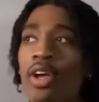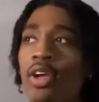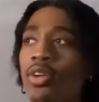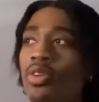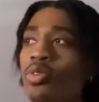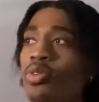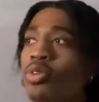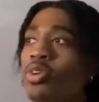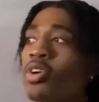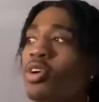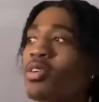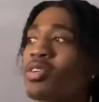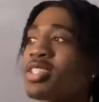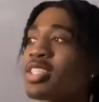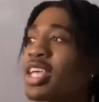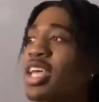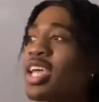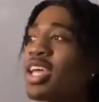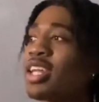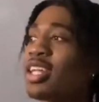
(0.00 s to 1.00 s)
You know what I'm
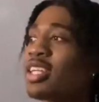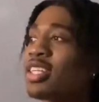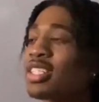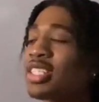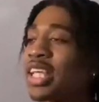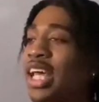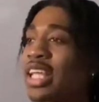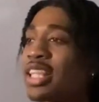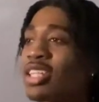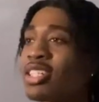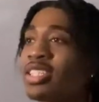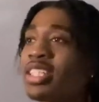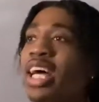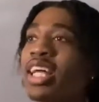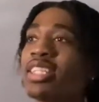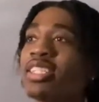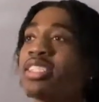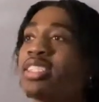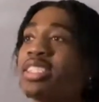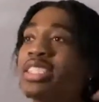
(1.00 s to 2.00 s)
saying? And it's like, there's
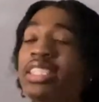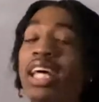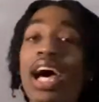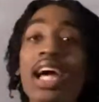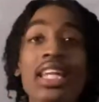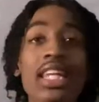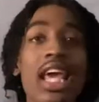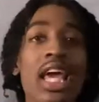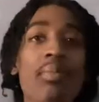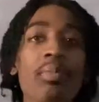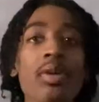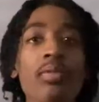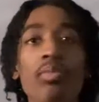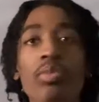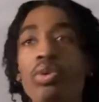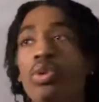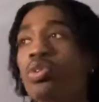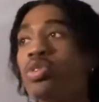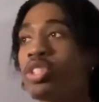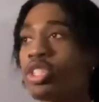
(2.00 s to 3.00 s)
not this dynamic
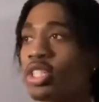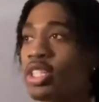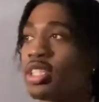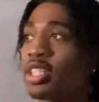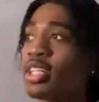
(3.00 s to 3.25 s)
bullshit.